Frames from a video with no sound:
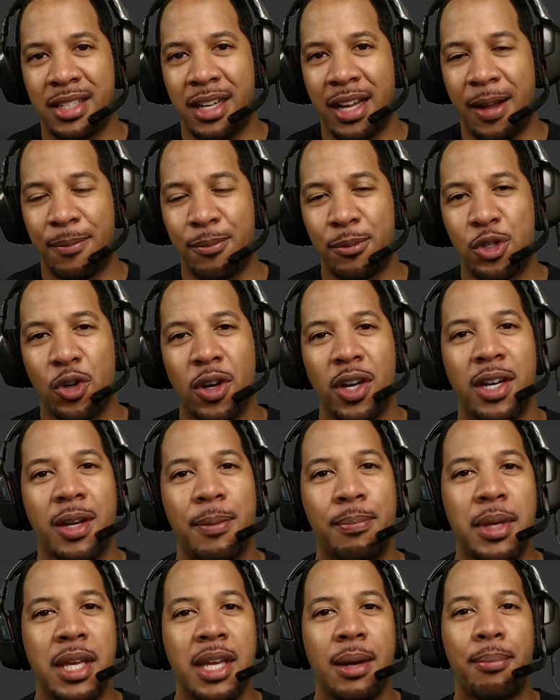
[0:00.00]
I'm trying to
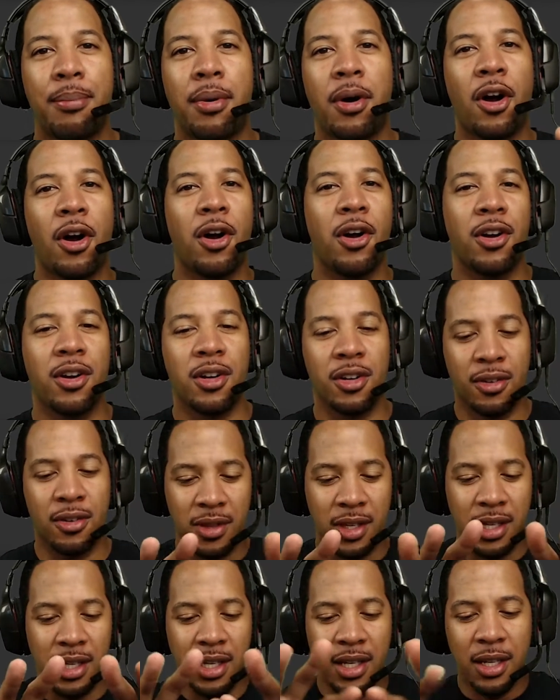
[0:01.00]
be a part of
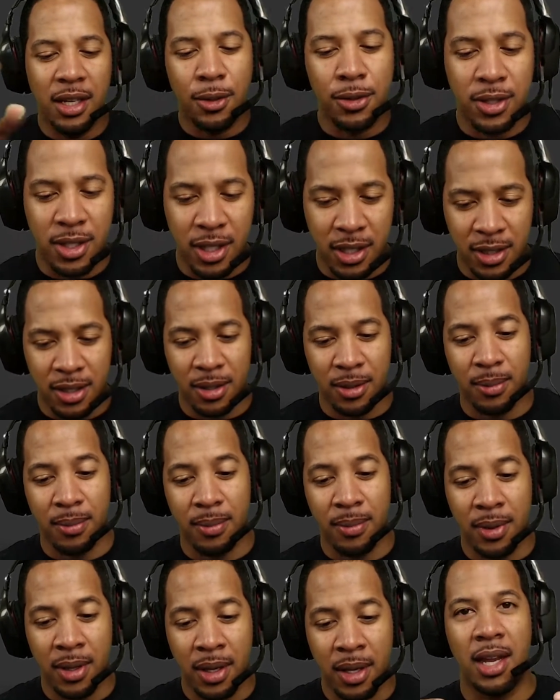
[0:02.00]
the
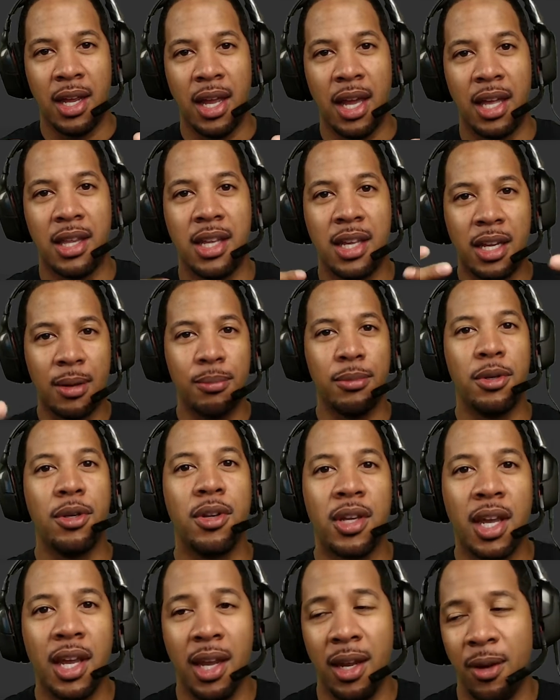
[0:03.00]
ecosystem and then
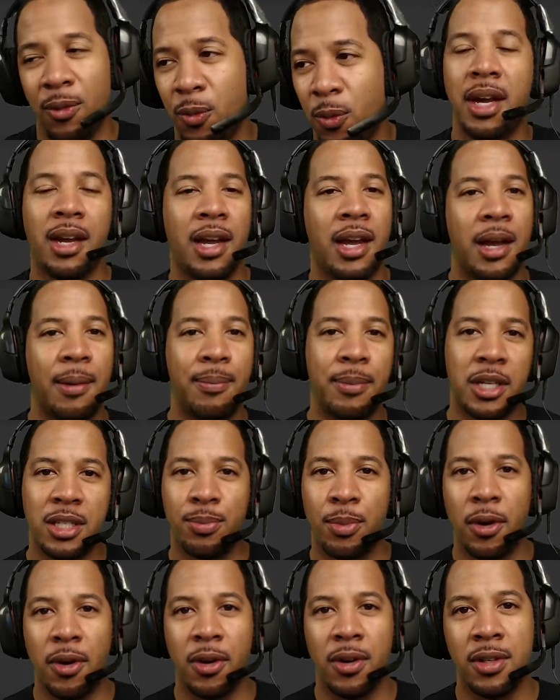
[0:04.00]
communicate what I'm
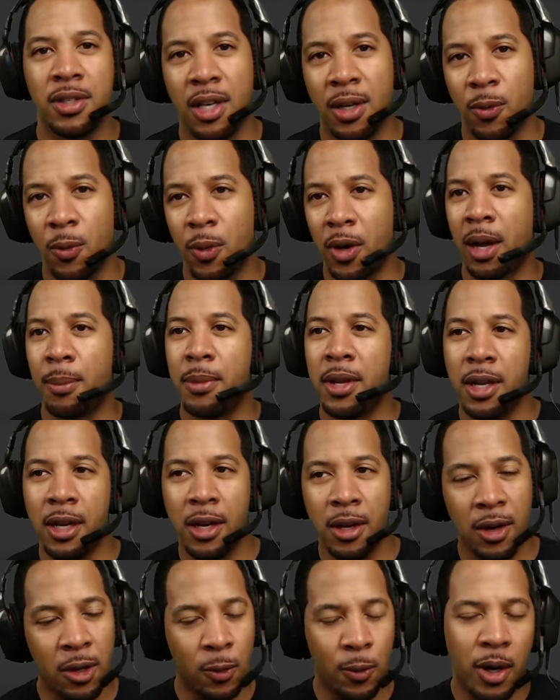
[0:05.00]
experiencing, what I'm
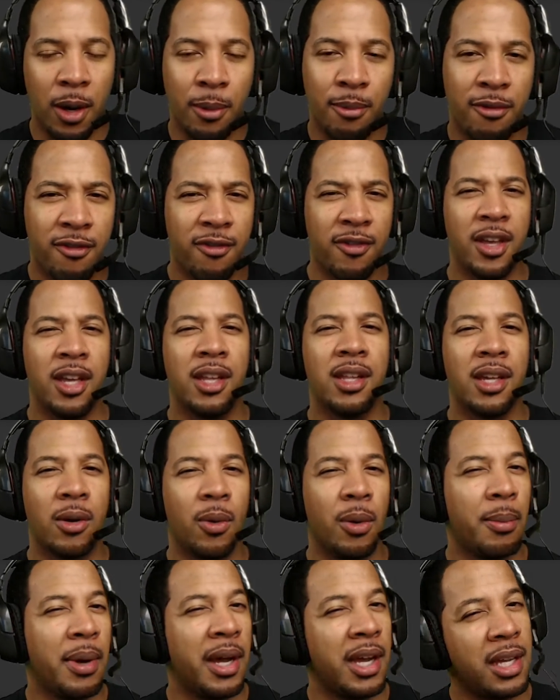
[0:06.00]
hearing, what I'm feeling,
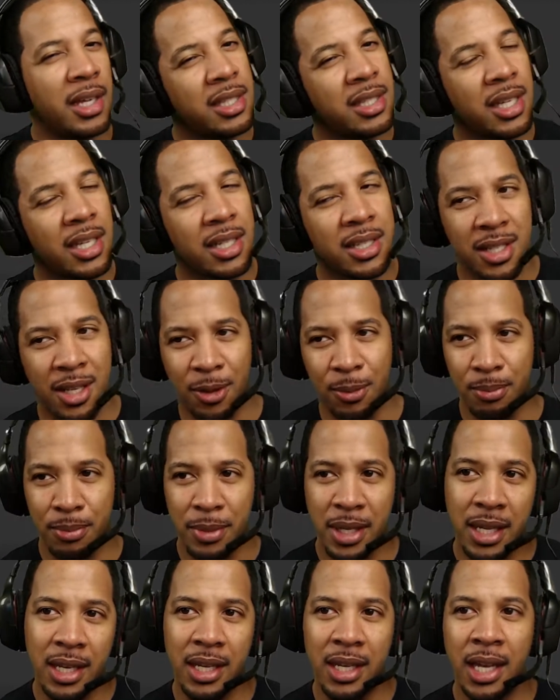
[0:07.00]
what my instincts tell
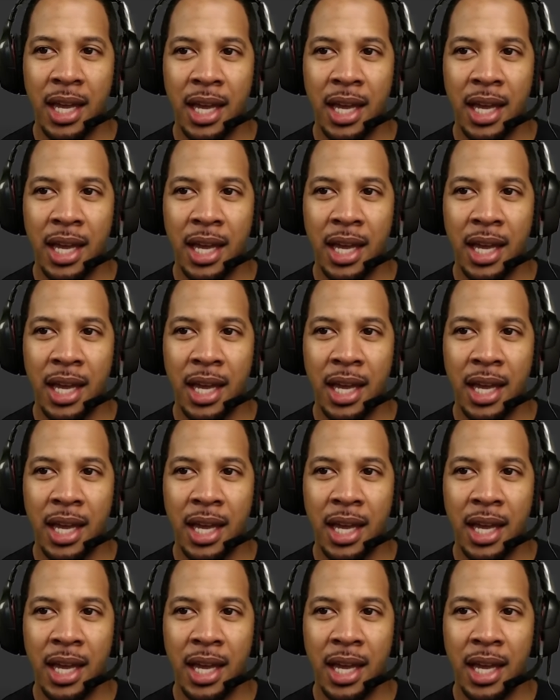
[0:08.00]
me,